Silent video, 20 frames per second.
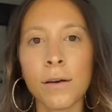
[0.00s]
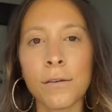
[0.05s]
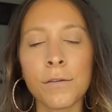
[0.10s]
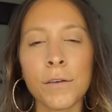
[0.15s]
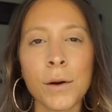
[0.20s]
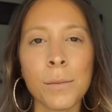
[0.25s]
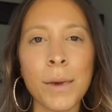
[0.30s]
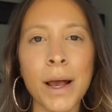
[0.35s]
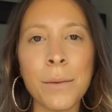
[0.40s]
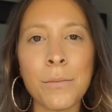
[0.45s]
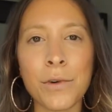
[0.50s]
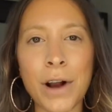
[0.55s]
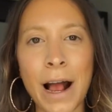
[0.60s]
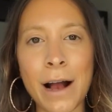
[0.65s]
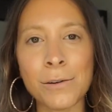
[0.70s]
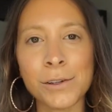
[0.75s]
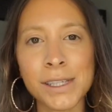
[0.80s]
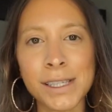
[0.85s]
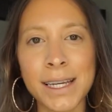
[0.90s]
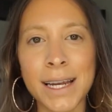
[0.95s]
For my
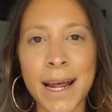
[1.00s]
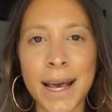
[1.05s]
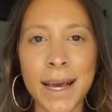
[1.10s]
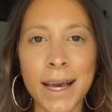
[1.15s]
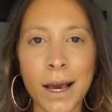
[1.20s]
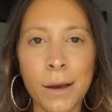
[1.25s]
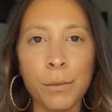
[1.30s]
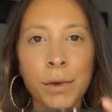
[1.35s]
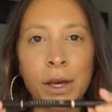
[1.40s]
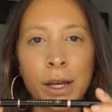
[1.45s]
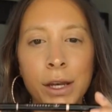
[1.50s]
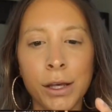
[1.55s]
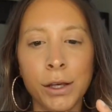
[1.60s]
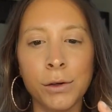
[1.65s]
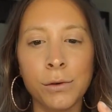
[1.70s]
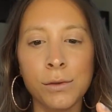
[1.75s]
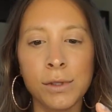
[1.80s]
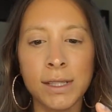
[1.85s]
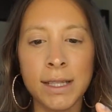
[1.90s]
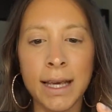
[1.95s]
brows today, I'm going to
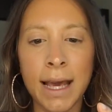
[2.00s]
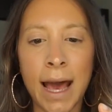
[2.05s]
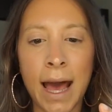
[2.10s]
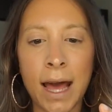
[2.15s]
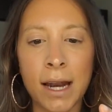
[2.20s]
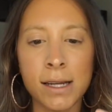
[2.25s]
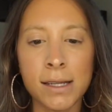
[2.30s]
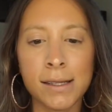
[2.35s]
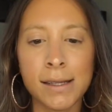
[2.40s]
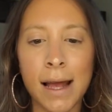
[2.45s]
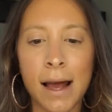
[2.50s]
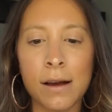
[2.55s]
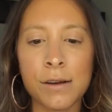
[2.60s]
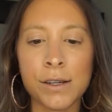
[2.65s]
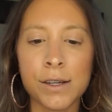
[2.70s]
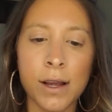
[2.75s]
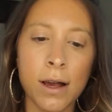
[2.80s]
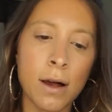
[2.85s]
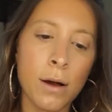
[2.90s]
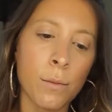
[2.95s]
use the
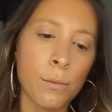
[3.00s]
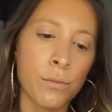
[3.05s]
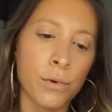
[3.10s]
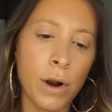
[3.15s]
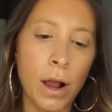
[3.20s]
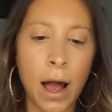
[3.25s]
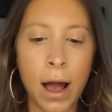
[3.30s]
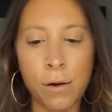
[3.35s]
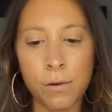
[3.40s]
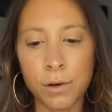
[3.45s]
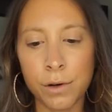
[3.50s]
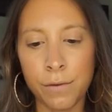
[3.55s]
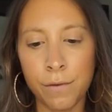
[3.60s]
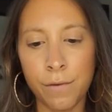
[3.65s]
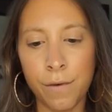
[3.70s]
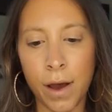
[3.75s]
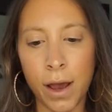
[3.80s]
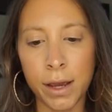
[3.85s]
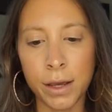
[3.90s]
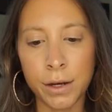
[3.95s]
Anastasia Brow
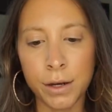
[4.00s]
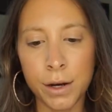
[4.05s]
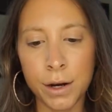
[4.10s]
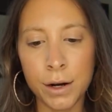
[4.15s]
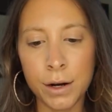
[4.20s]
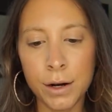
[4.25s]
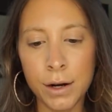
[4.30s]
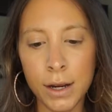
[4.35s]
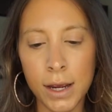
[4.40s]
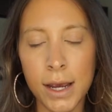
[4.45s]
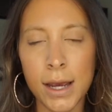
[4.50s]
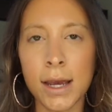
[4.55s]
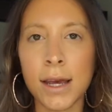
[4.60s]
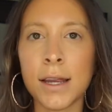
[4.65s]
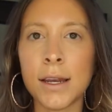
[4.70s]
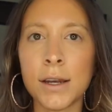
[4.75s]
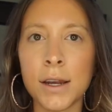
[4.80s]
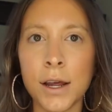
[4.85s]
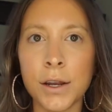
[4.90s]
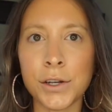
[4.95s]
Definer
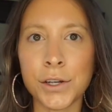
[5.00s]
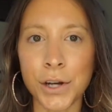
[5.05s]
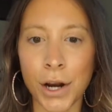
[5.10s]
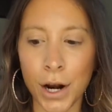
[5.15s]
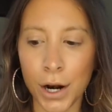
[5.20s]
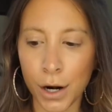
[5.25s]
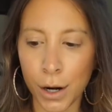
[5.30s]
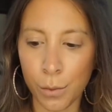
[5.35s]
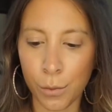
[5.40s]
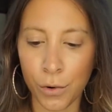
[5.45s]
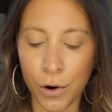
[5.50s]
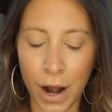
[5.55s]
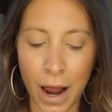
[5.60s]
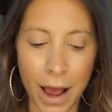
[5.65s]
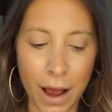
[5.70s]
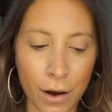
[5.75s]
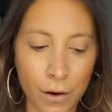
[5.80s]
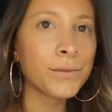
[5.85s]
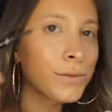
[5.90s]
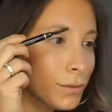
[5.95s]
in Dark
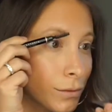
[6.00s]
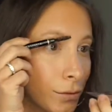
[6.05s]
Brown.